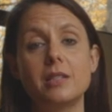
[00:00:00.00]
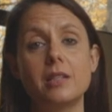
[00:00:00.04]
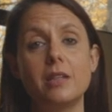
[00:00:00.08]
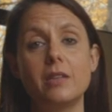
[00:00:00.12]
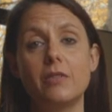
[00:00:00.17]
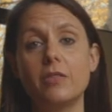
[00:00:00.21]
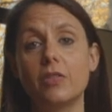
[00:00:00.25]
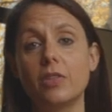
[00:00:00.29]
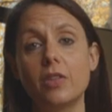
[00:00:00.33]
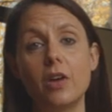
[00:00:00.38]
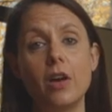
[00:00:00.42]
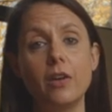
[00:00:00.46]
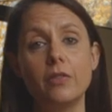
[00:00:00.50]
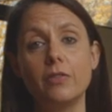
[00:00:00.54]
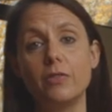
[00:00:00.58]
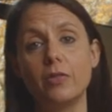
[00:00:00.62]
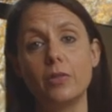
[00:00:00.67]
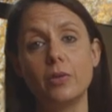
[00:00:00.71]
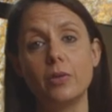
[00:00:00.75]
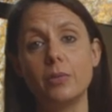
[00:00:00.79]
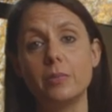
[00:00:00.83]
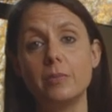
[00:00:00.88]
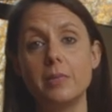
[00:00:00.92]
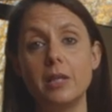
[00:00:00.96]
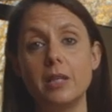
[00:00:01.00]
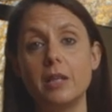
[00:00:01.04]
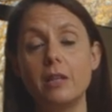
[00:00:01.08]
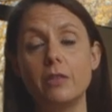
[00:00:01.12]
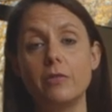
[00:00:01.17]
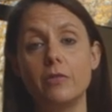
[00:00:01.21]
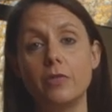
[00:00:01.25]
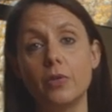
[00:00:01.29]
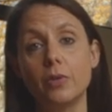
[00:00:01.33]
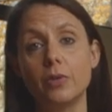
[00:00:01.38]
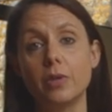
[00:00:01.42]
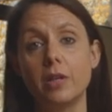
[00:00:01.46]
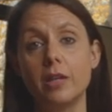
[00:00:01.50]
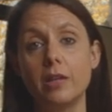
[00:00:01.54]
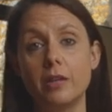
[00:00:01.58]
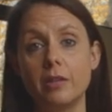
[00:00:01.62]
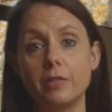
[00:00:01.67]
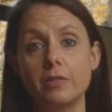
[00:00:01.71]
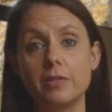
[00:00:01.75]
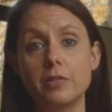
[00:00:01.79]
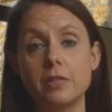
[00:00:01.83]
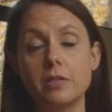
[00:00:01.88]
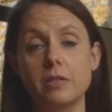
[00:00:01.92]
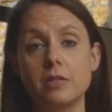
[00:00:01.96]
to give thoughtful, meaningful
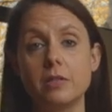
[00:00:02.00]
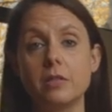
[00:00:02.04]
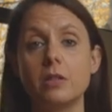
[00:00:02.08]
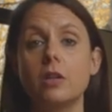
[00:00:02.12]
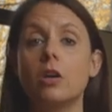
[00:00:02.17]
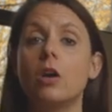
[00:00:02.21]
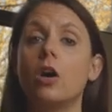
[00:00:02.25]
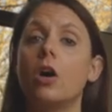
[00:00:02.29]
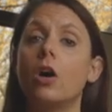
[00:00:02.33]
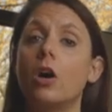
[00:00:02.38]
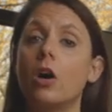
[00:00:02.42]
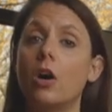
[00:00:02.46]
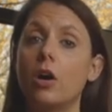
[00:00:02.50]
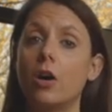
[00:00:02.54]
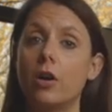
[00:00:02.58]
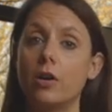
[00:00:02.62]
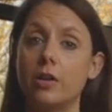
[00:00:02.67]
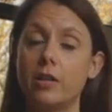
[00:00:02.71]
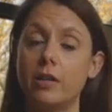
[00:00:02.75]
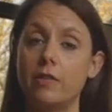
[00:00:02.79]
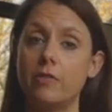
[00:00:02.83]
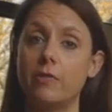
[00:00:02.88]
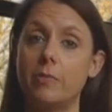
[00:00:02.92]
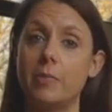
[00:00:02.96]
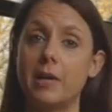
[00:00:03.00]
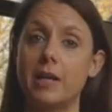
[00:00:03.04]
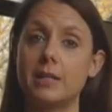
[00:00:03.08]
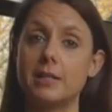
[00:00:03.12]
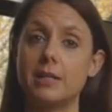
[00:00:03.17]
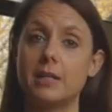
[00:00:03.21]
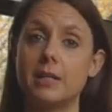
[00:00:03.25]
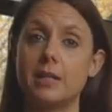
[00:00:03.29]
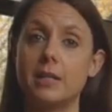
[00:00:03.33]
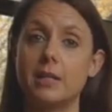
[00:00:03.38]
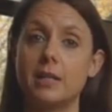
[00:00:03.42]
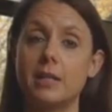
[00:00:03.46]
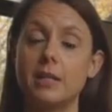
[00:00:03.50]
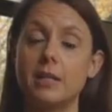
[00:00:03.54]
gifts. Our gift basket